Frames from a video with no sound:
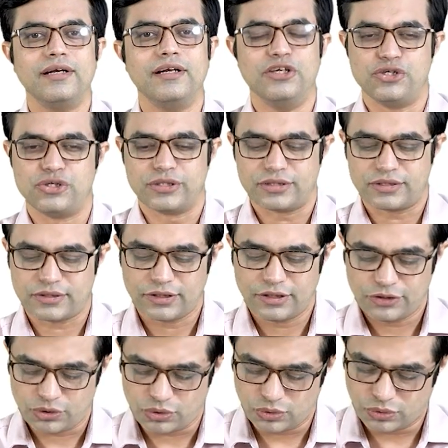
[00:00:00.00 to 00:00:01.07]
lesions.
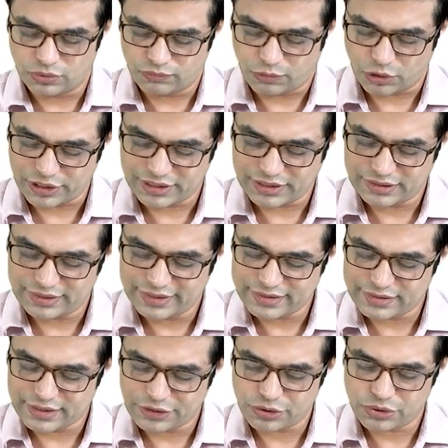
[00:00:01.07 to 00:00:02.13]
So, what are the
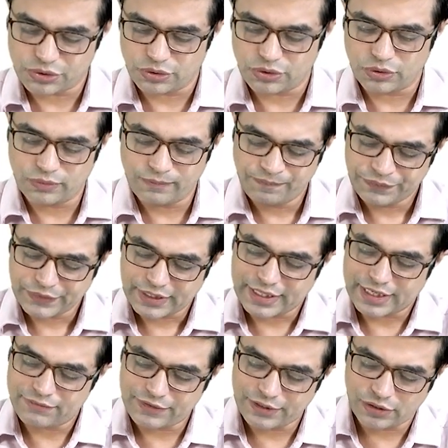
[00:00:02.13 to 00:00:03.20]
things that you should know?
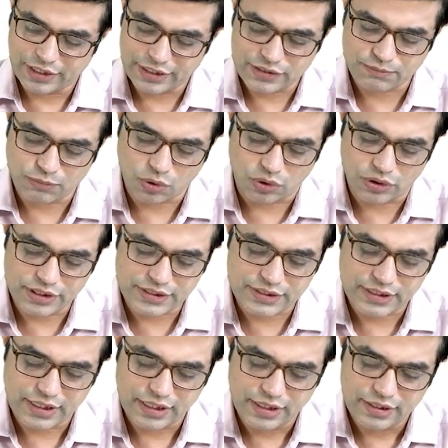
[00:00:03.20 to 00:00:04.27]
Cafe au lait
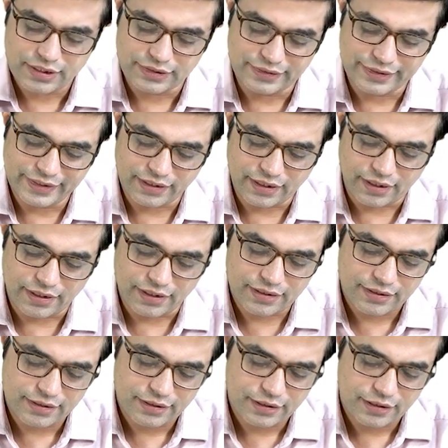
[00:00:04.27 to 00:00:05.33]
spots, they
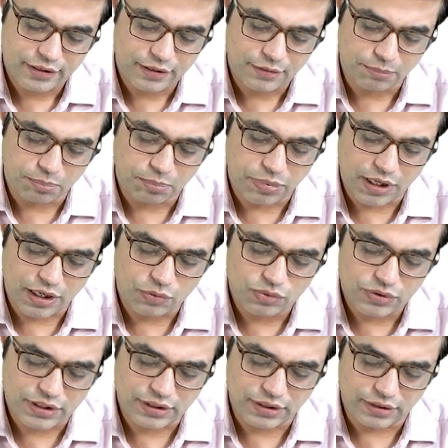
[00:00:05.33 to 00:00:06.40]
are
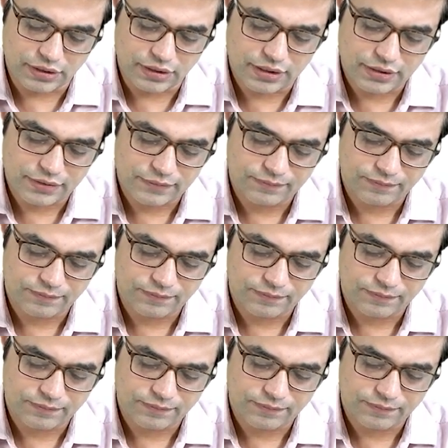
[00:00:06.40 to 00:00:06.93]
brown colored